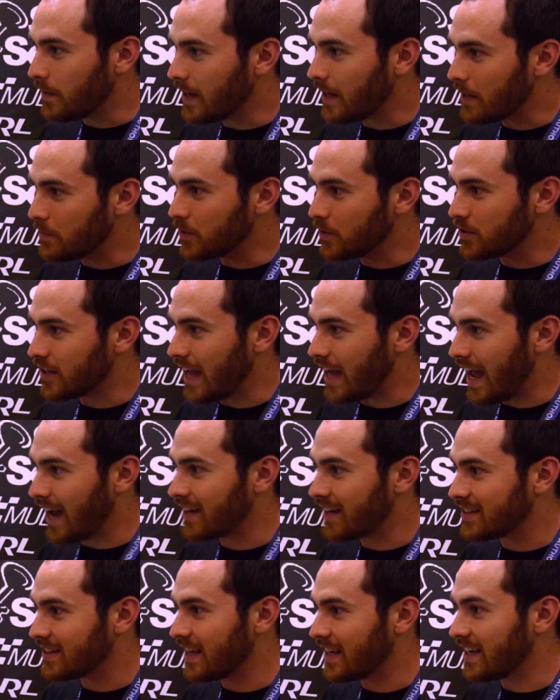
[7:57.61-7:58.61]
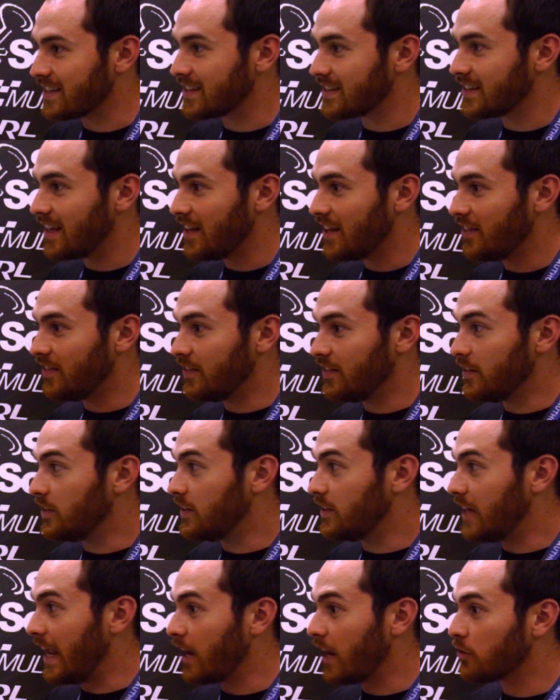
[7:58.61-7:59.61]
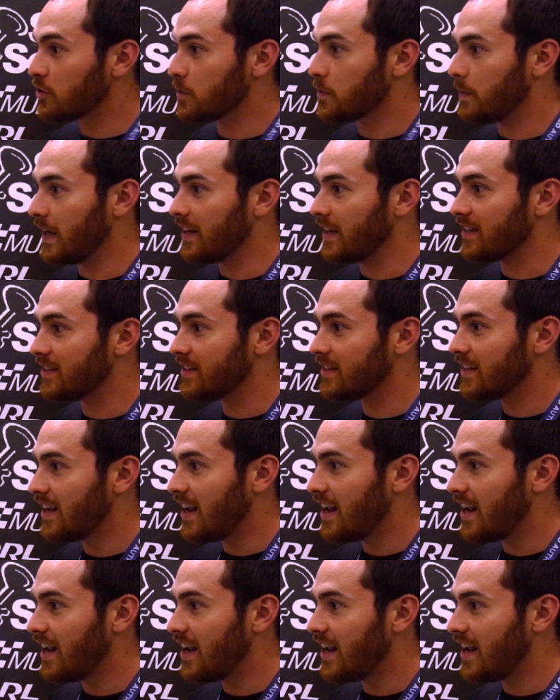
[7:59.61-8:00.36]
been able to access airspace